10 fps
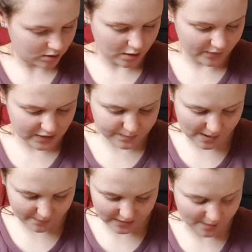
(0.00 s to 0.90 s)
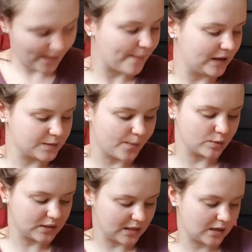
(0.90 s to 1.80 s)
I think it's Babyliss
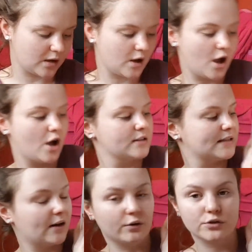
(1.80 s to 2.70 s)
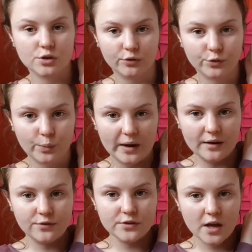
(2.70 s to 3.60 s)
Boutique Salon Soft
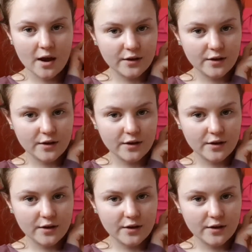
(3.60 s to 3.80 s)
Waves.